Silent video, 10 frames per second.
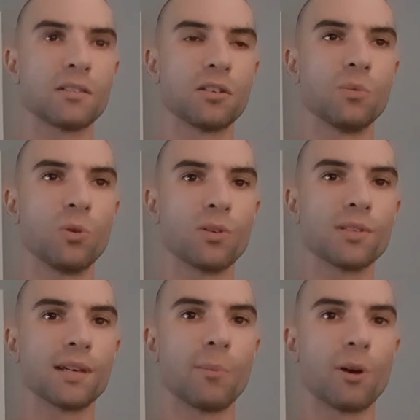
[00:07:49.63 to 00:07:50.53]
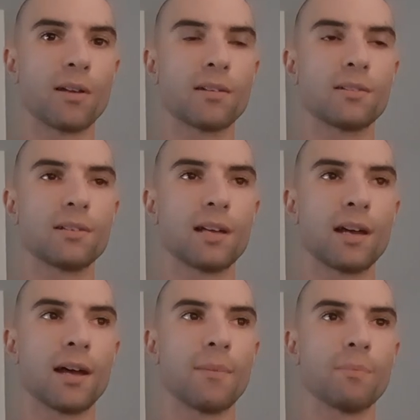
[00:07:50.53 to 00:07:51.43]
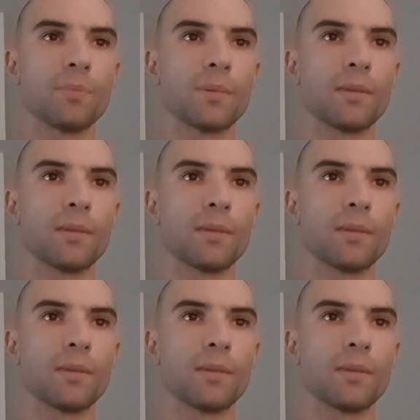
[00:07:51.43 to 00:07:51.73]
towards someone, um,